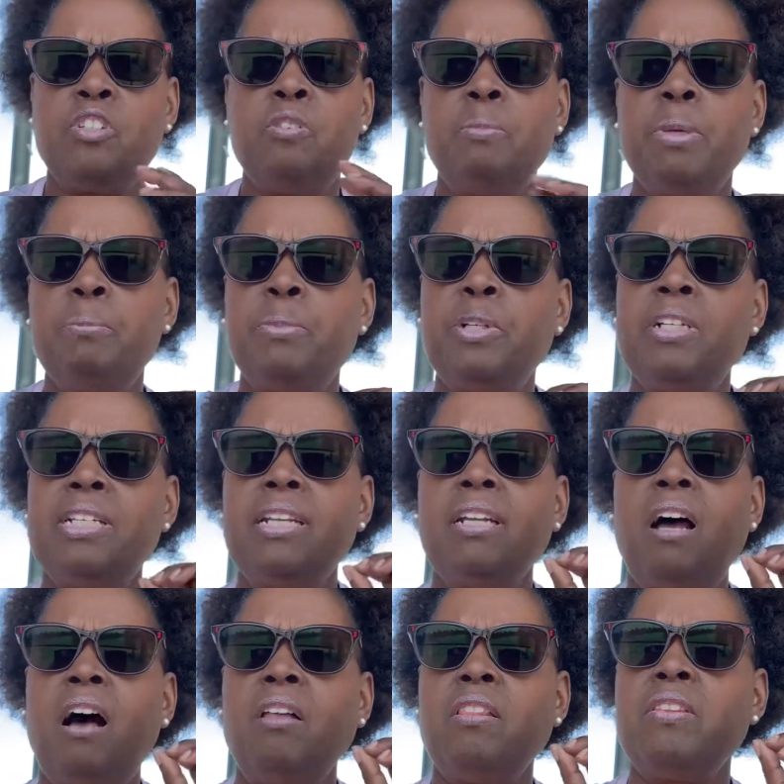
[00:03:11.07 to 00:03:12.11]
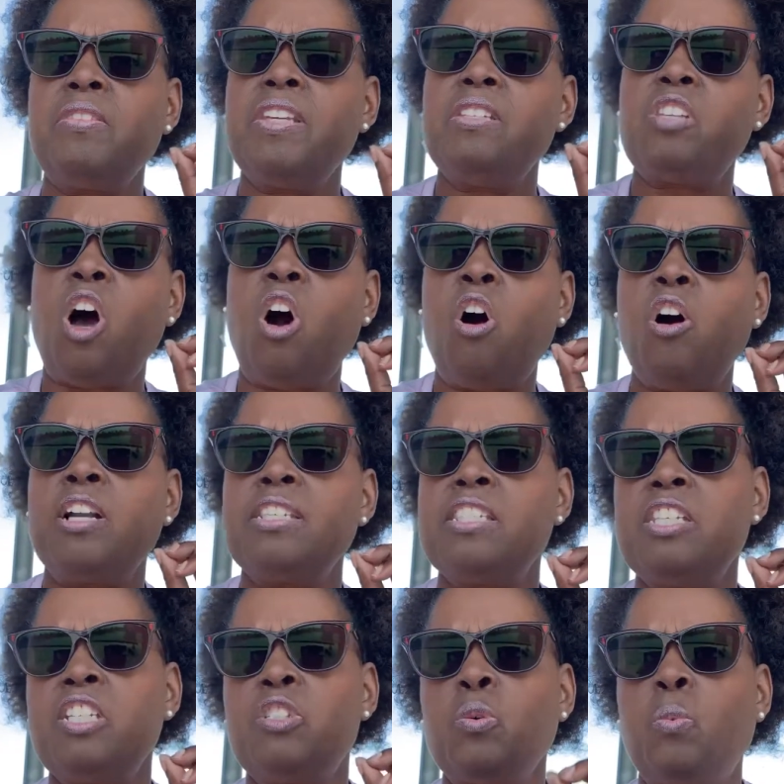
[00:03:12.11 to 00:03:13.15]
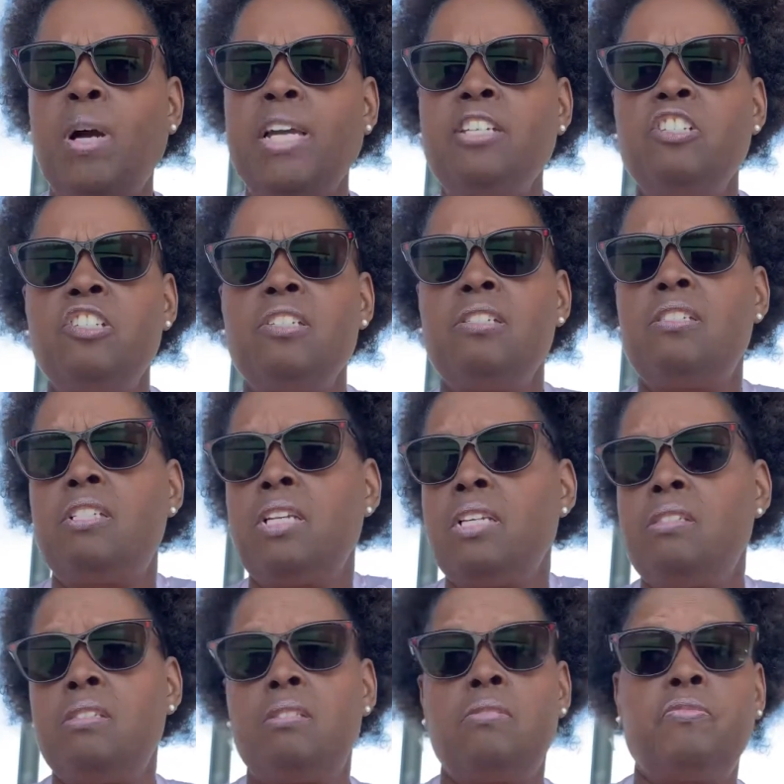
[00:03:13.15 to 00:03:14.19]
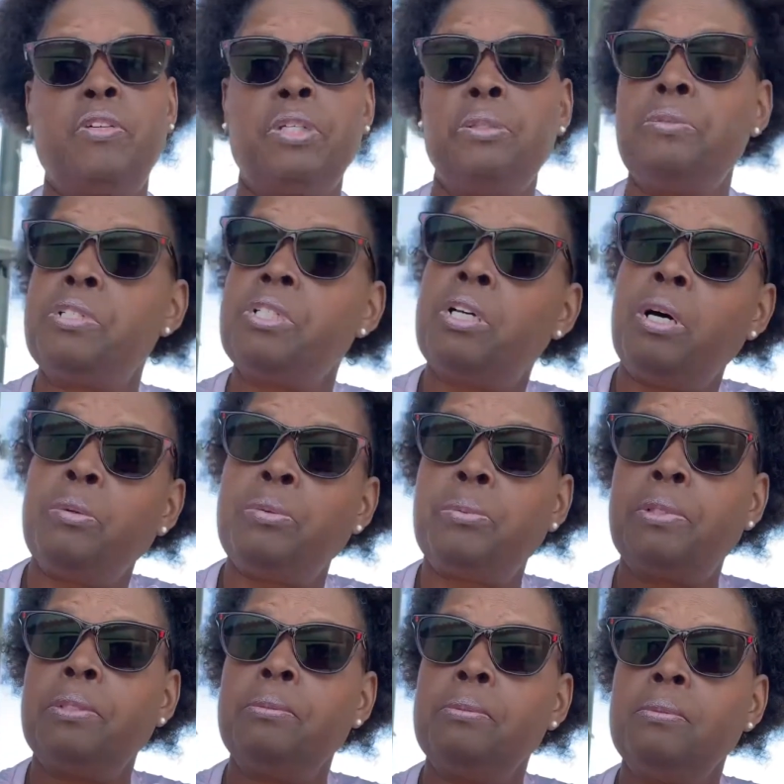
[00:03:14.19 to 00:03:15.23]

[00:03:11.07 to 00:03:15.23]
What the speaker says: you've been put in all of these hard situations just for you to go through?